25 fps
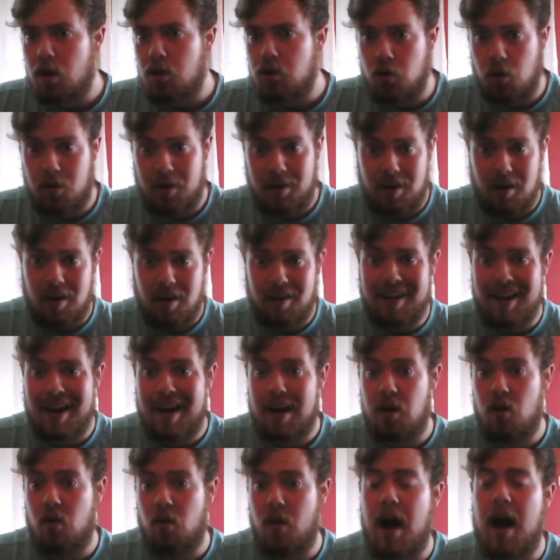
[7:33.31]
Johnny
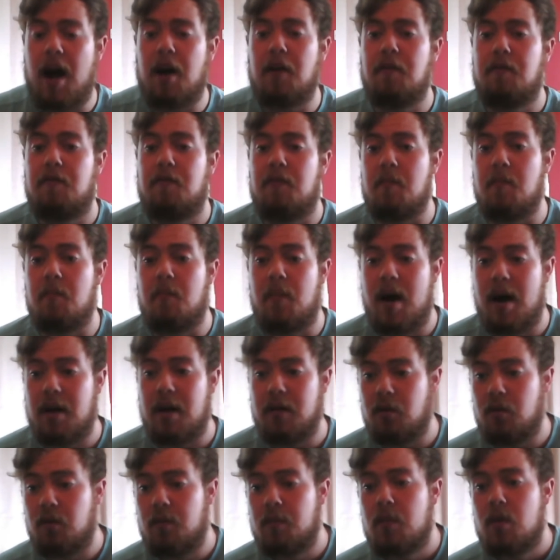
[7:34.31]
Gargano, and Finn
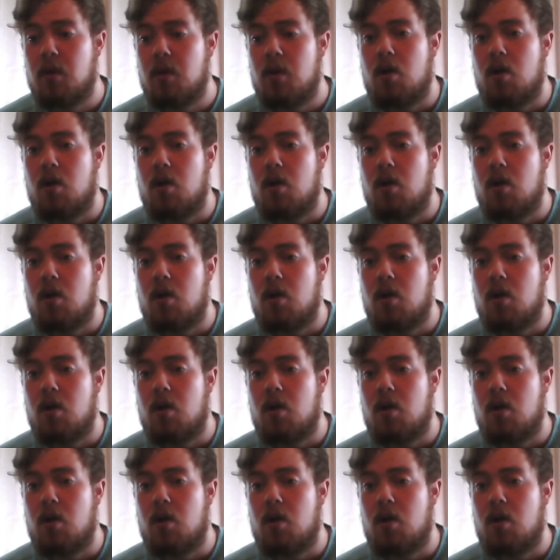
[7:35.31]
Balor.